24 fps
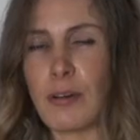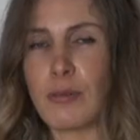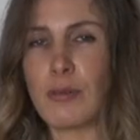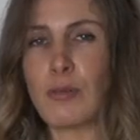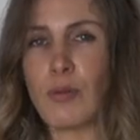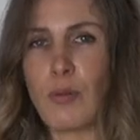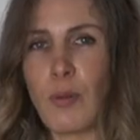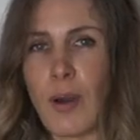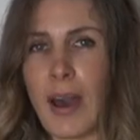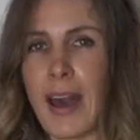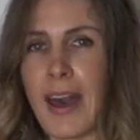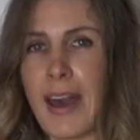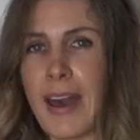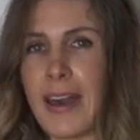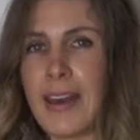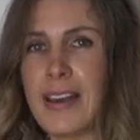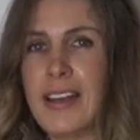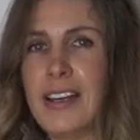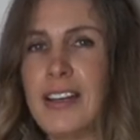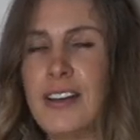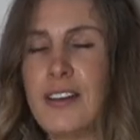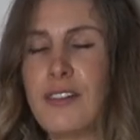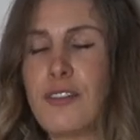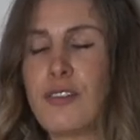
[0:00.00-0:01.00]
I will wear
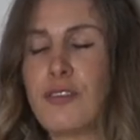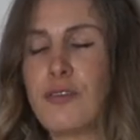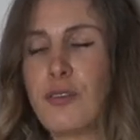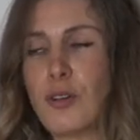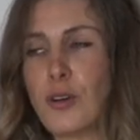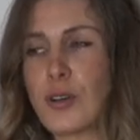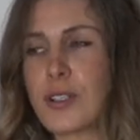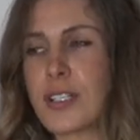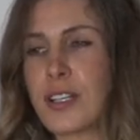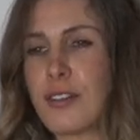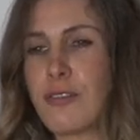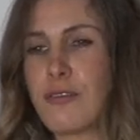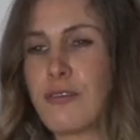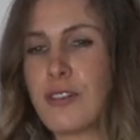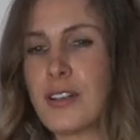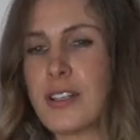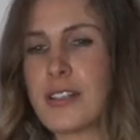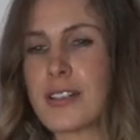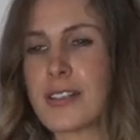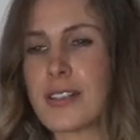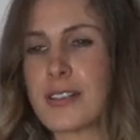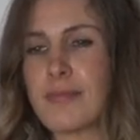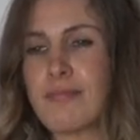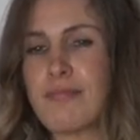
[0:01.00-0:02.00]
for
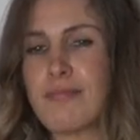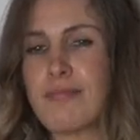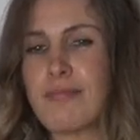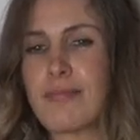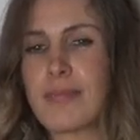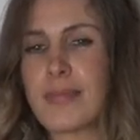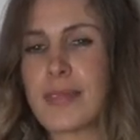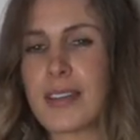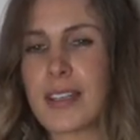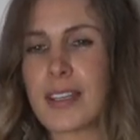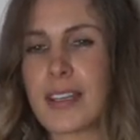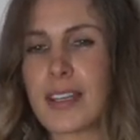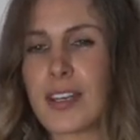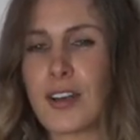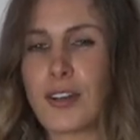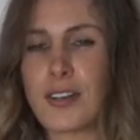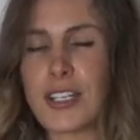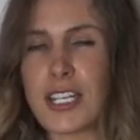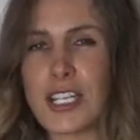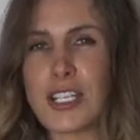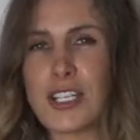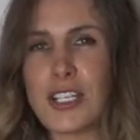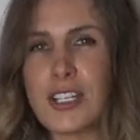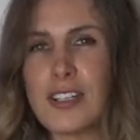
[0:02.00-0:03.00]
different
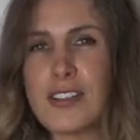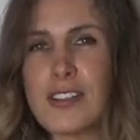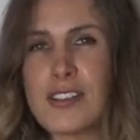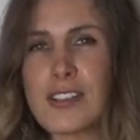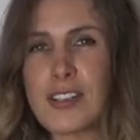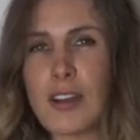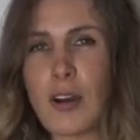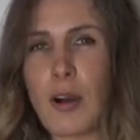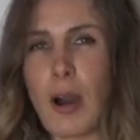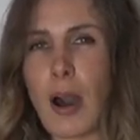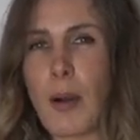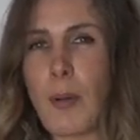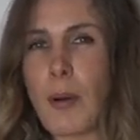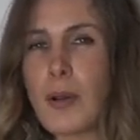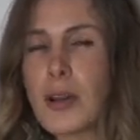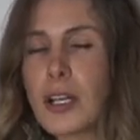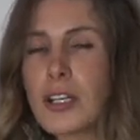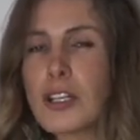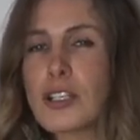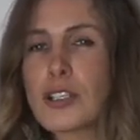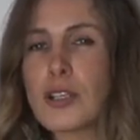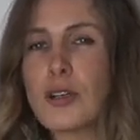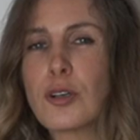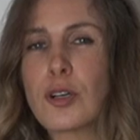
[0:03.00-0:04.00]
conditions. So I'm only
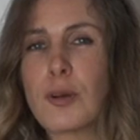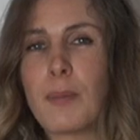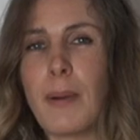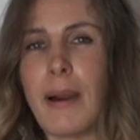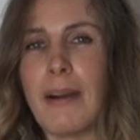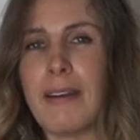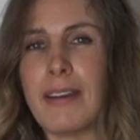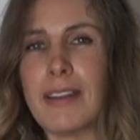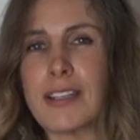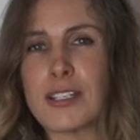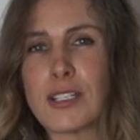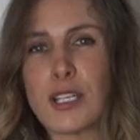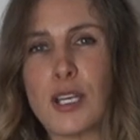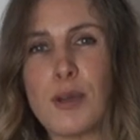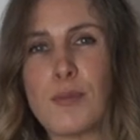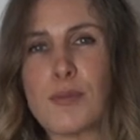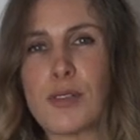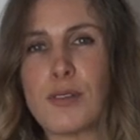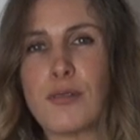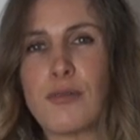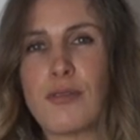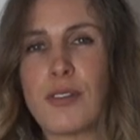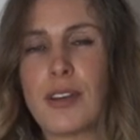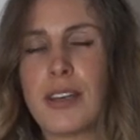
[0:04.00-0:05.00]
gonna talk about it in
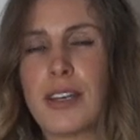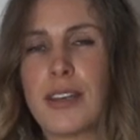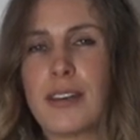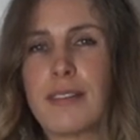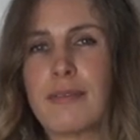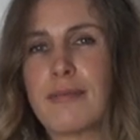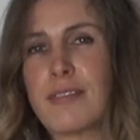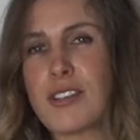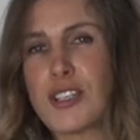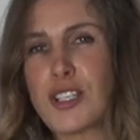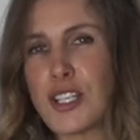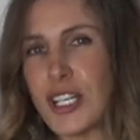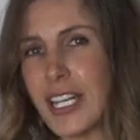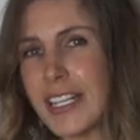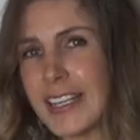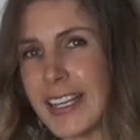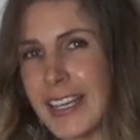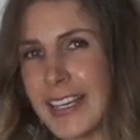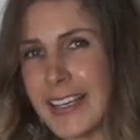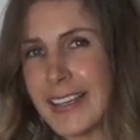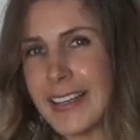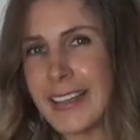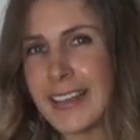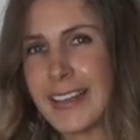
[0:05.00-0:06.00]
terms of
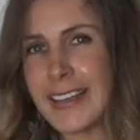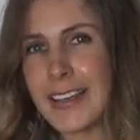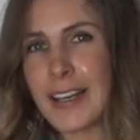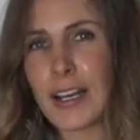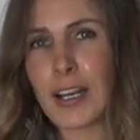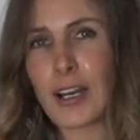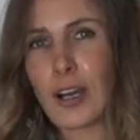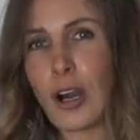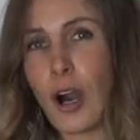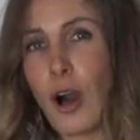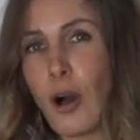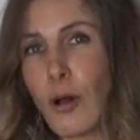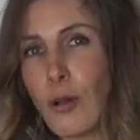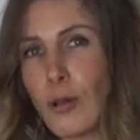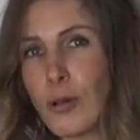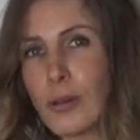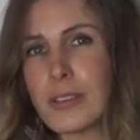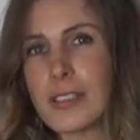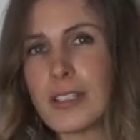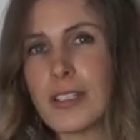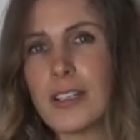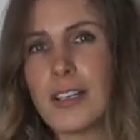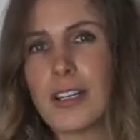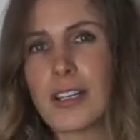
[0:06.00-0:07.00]
chilly,
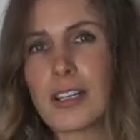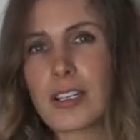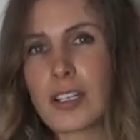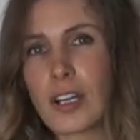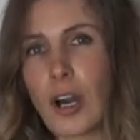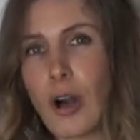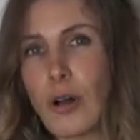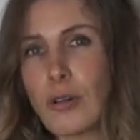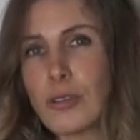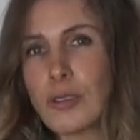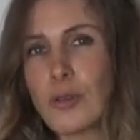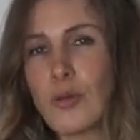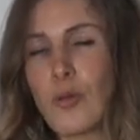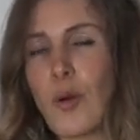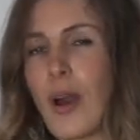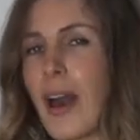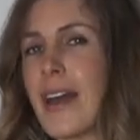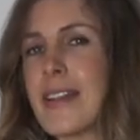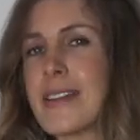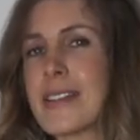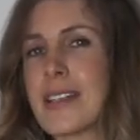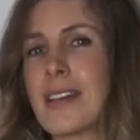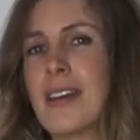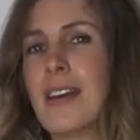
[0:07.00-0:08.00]
cold, cold and
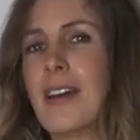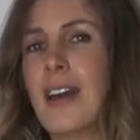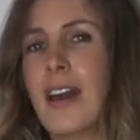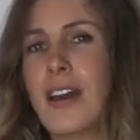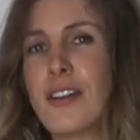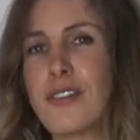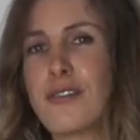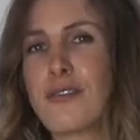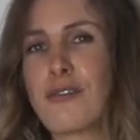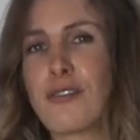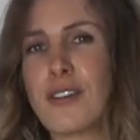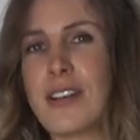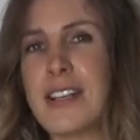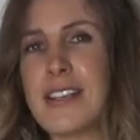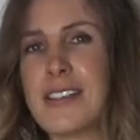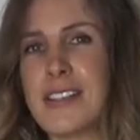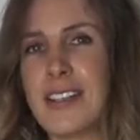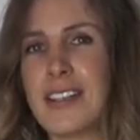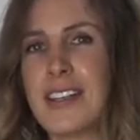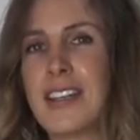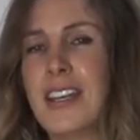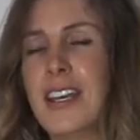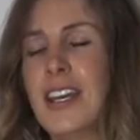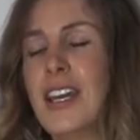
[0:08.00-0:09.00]
wet, and
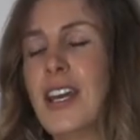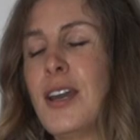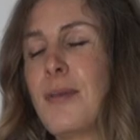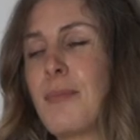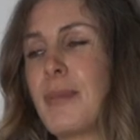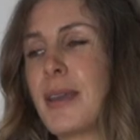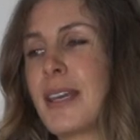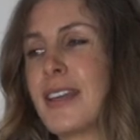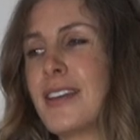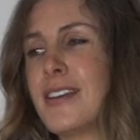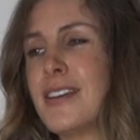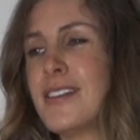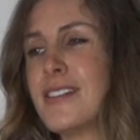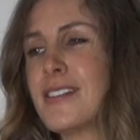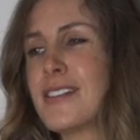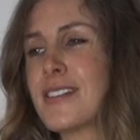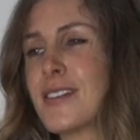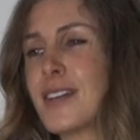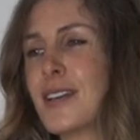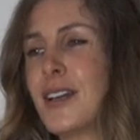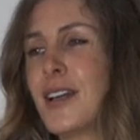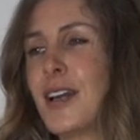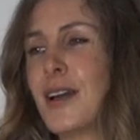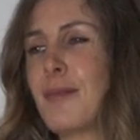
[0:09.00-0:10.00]
freezing, because
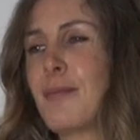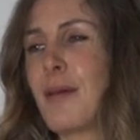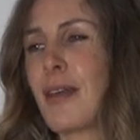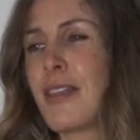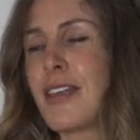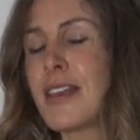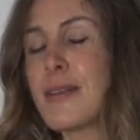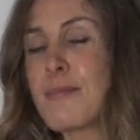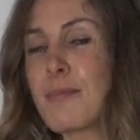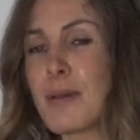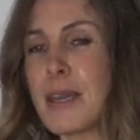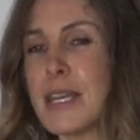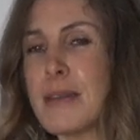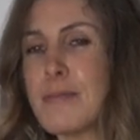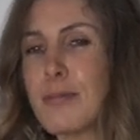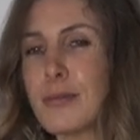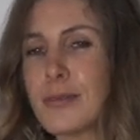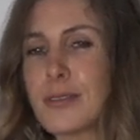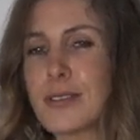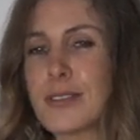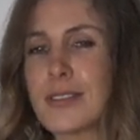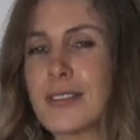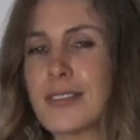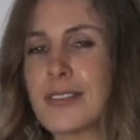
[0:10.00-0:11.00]
I think
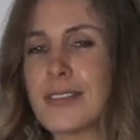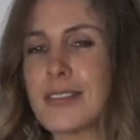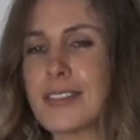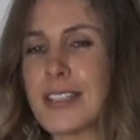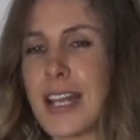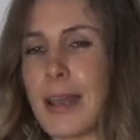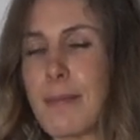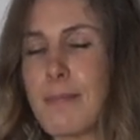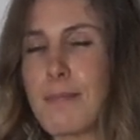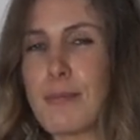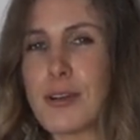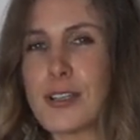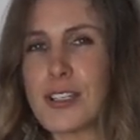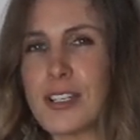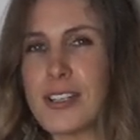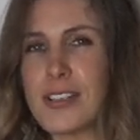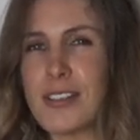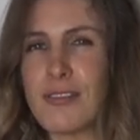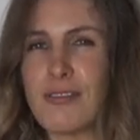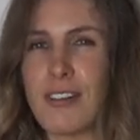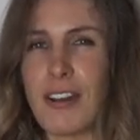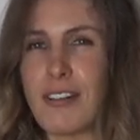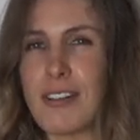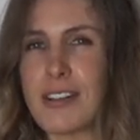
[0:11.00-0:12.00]
people's
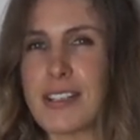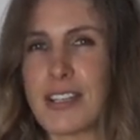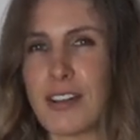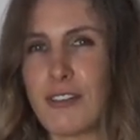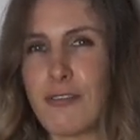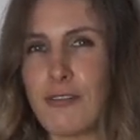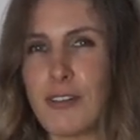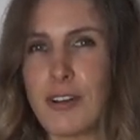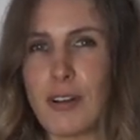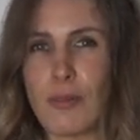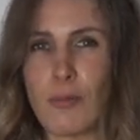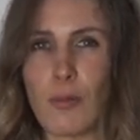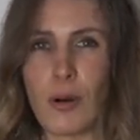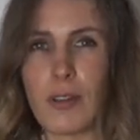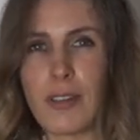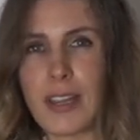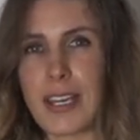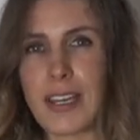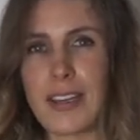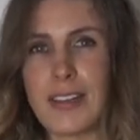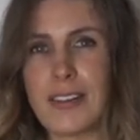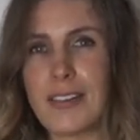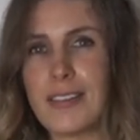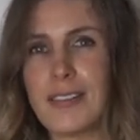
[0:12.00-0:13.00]
temperatures are very different and what they
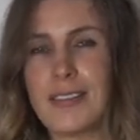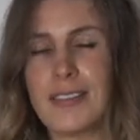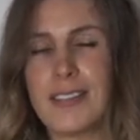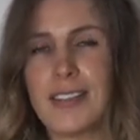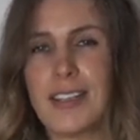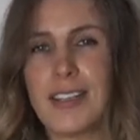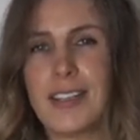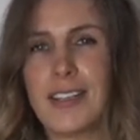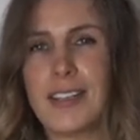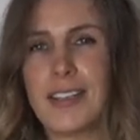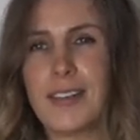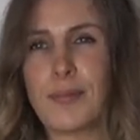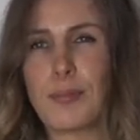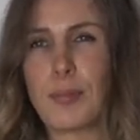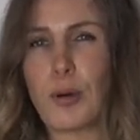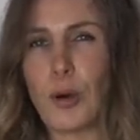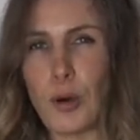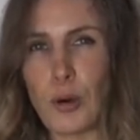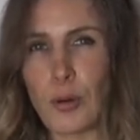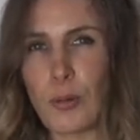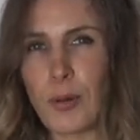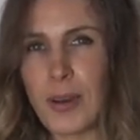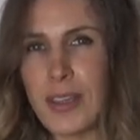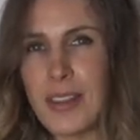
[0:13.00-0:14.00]
can put
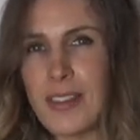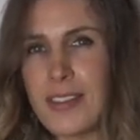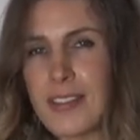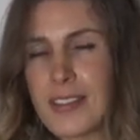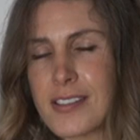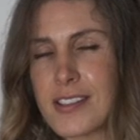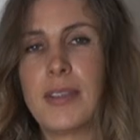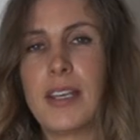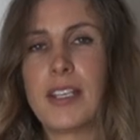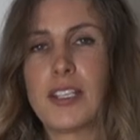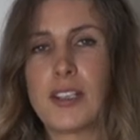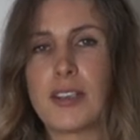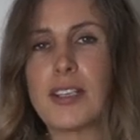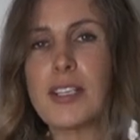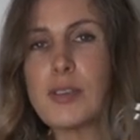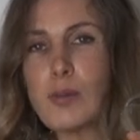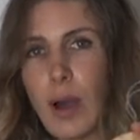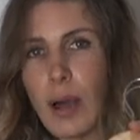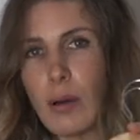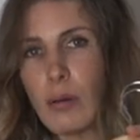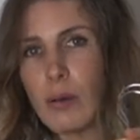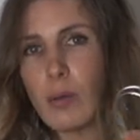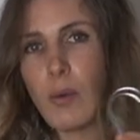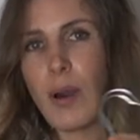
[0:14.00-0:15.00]
up with. So this is
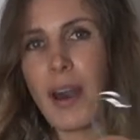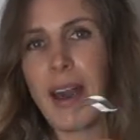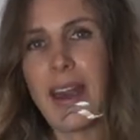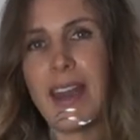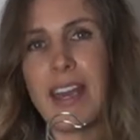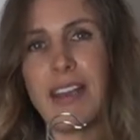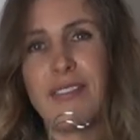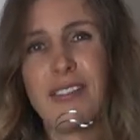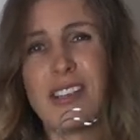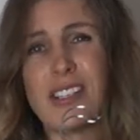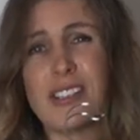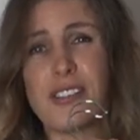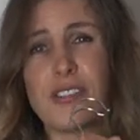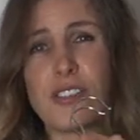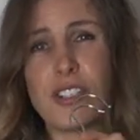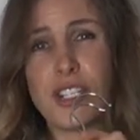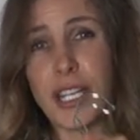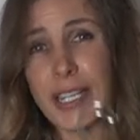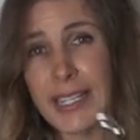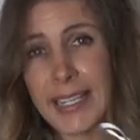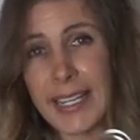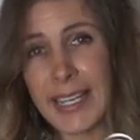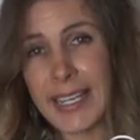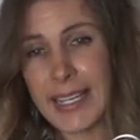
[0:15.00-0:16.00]
what I will wear if it's
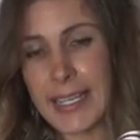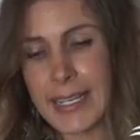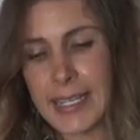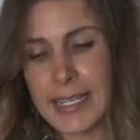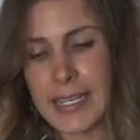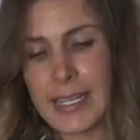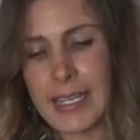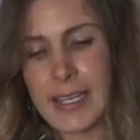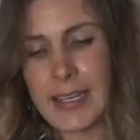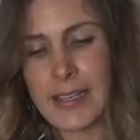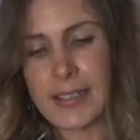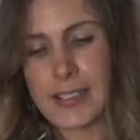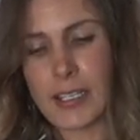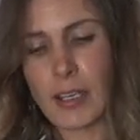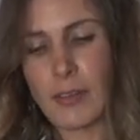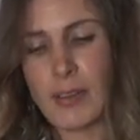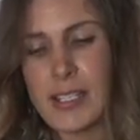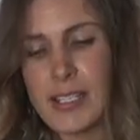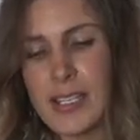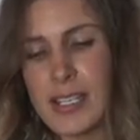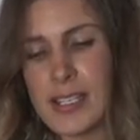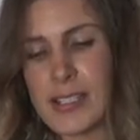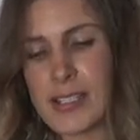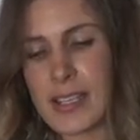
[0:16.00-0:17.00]
chilly. So
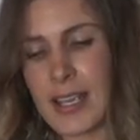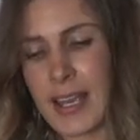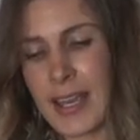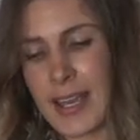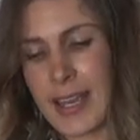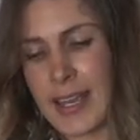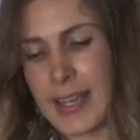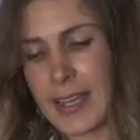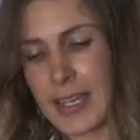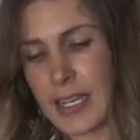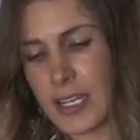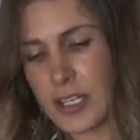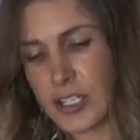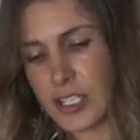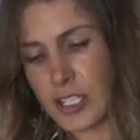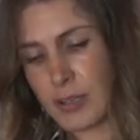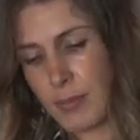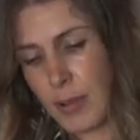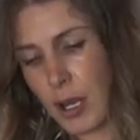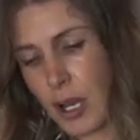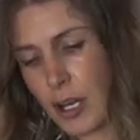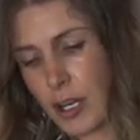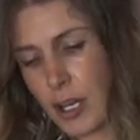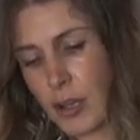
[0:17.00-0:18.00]
this is a
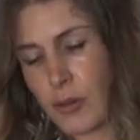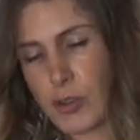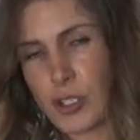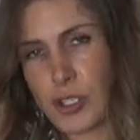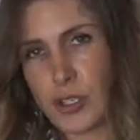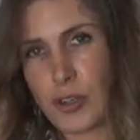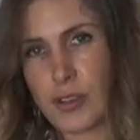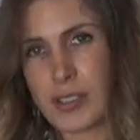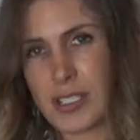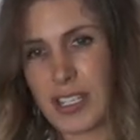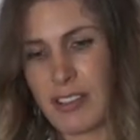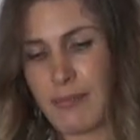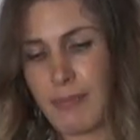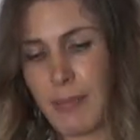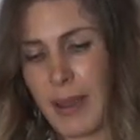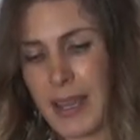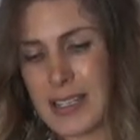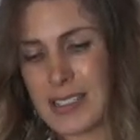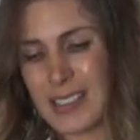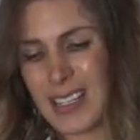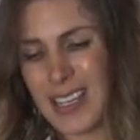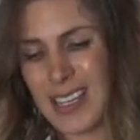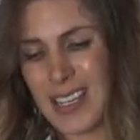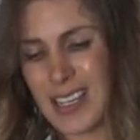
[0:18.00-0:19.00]
Shimano short sleeve
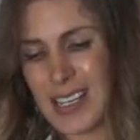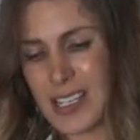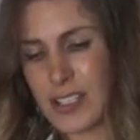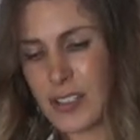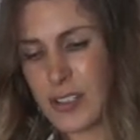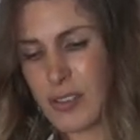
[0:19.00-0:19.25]
base layer. It's